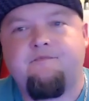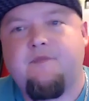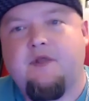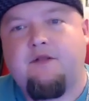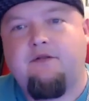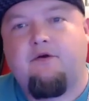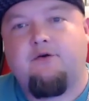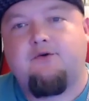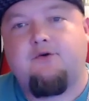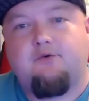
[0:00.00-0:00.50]

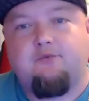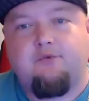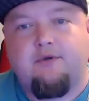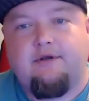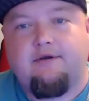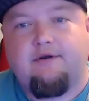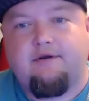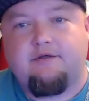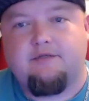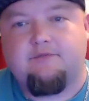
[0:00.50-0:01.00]
No
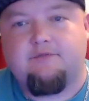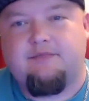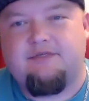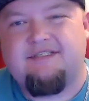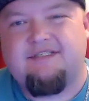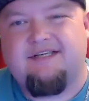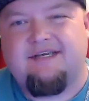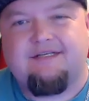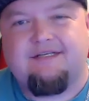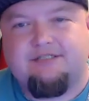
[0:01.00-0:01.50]
careers, but
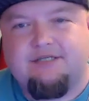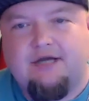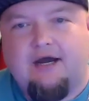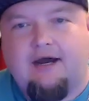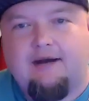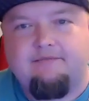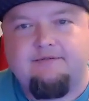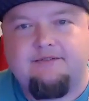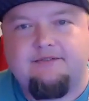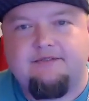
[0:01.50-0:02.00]
just like
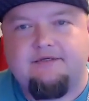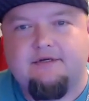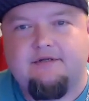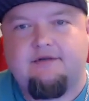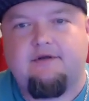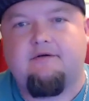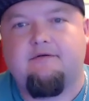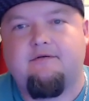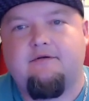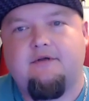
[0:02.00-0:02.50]
jobs, you
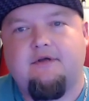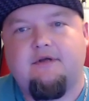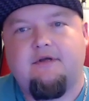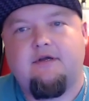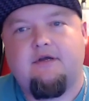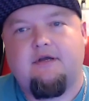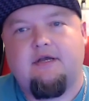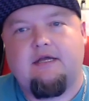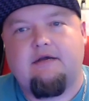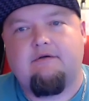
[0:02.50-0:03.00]
know.
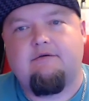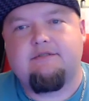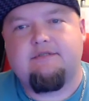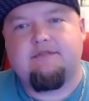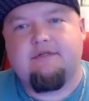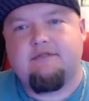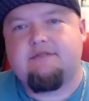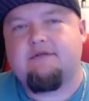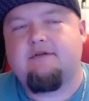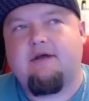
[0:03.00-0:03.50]
It
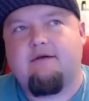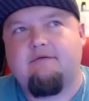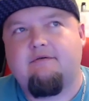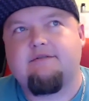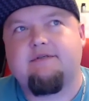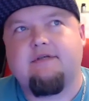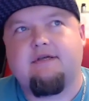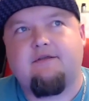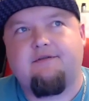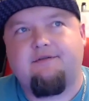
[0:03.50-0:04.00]
wasn't until I
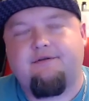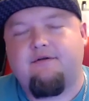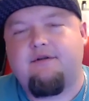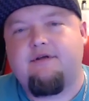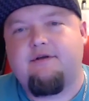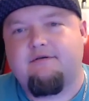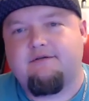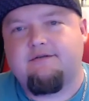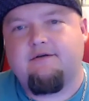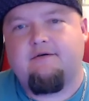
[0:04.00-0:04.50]
was like 30
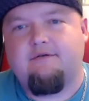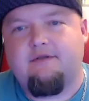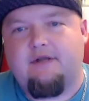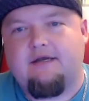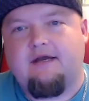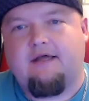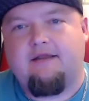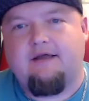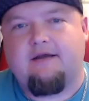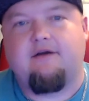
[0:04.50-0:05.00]
years old that I
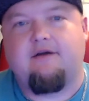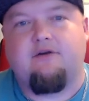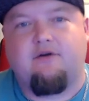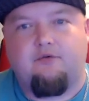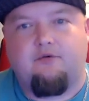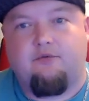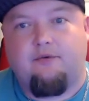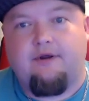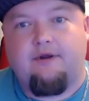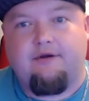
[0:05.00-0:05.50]
got like a
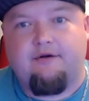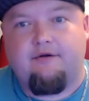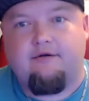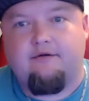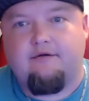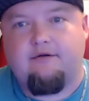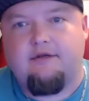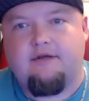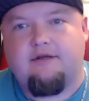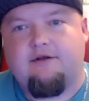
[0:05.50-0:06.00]
career,
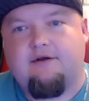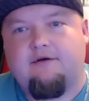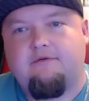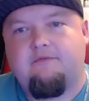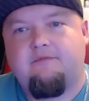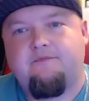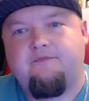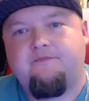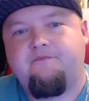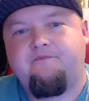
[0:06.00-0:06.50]
you
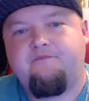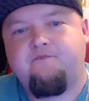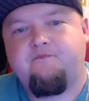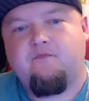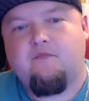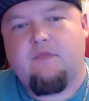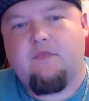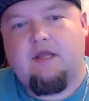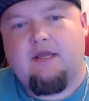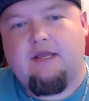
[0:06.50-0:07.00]
know.
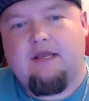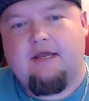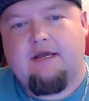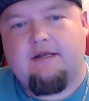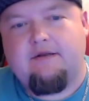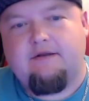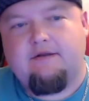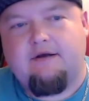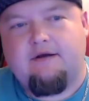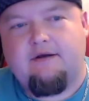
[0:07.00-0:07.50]

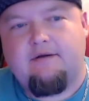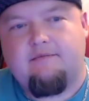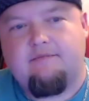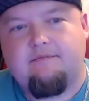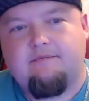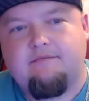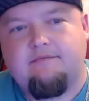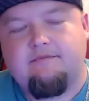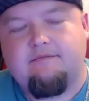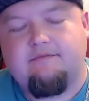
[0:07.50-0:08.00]
And um,
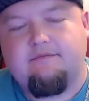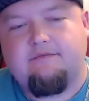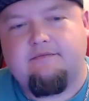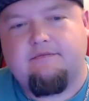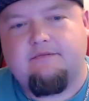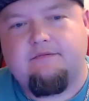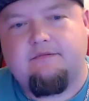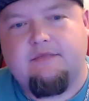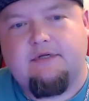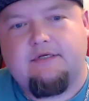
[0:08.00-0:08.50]

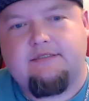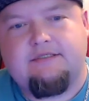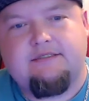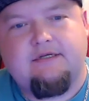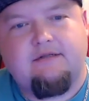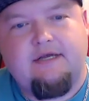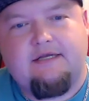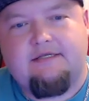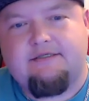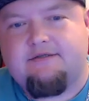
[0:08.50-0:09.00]
it's just a
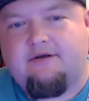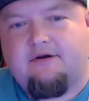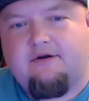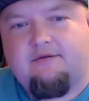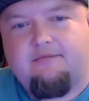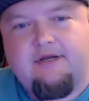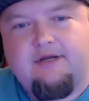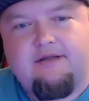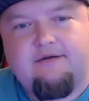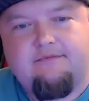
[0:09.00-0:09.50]
late
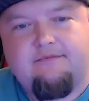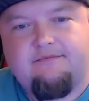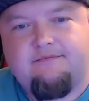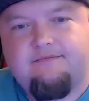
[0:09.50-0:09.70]
start, man.